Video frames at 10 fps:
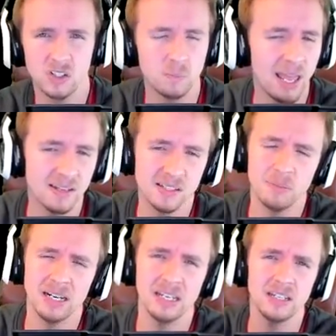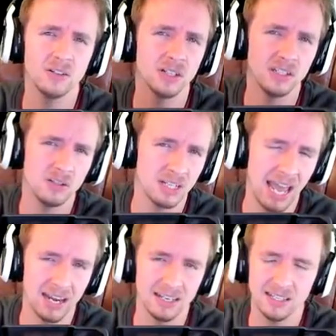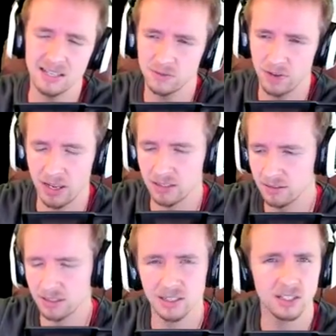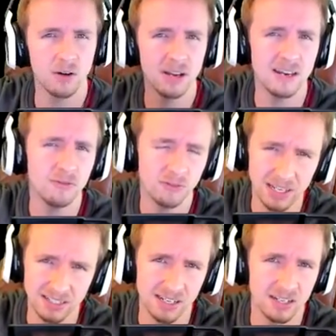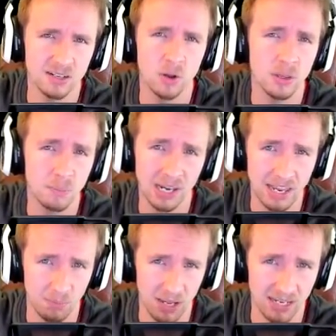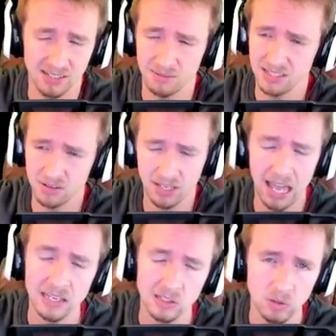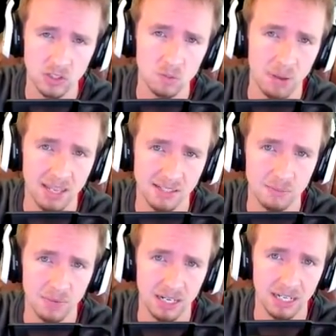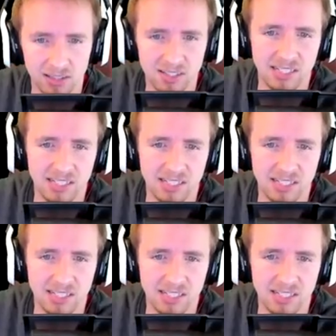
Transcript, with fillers: just pay us some money and you you can. It, it's fine. Go and inflict it on the player base. It's okay as long as you pay us the money. The